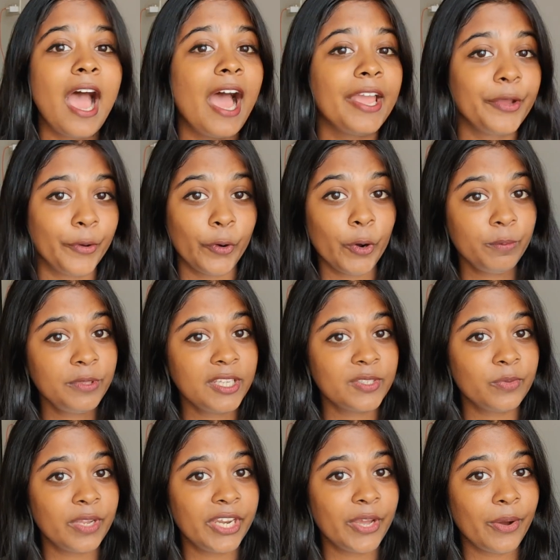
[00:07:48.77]
I hope
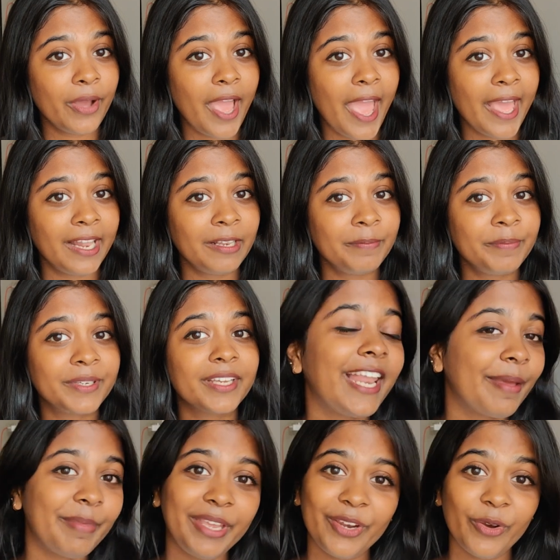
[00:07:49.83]
this video helped.
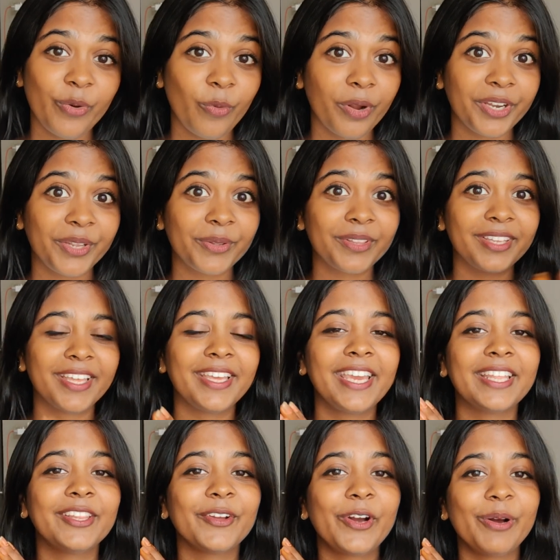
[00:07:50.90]
Let me know what you
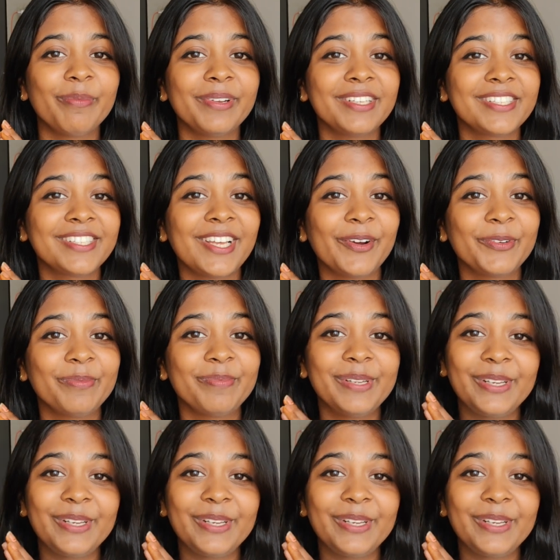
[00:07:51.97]
think in the comments down